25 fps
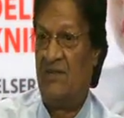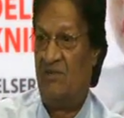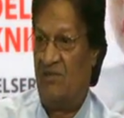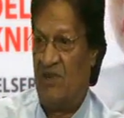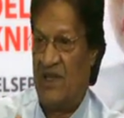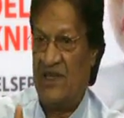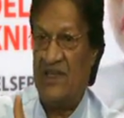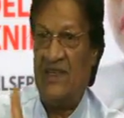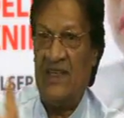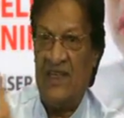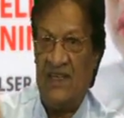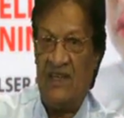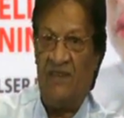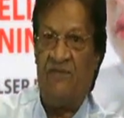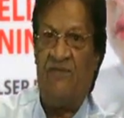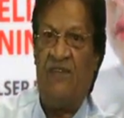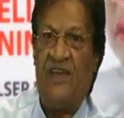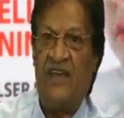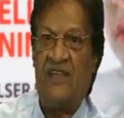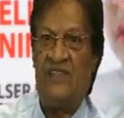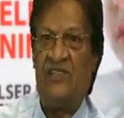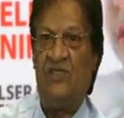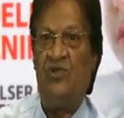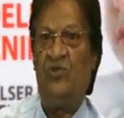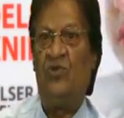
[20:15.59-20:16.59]
but it
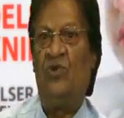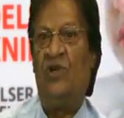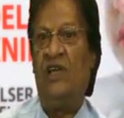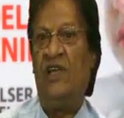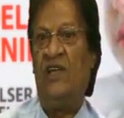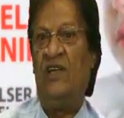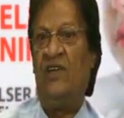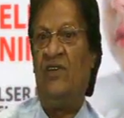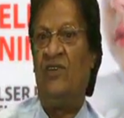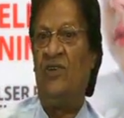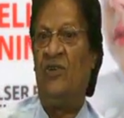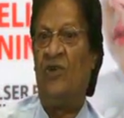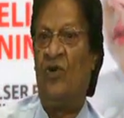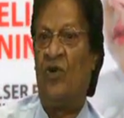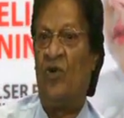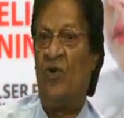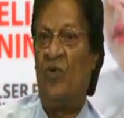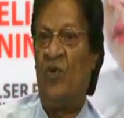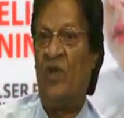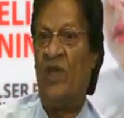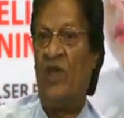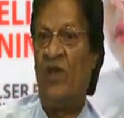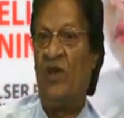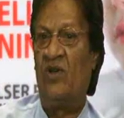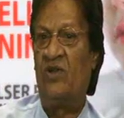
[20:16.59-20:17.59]
affects you here in
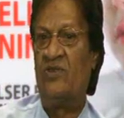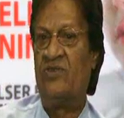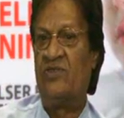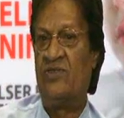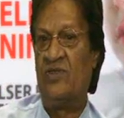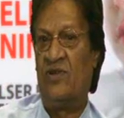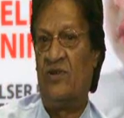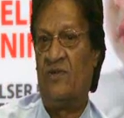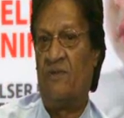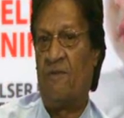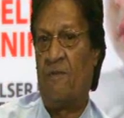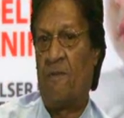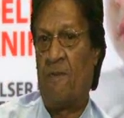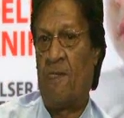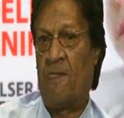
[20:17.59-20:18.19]
Norway also.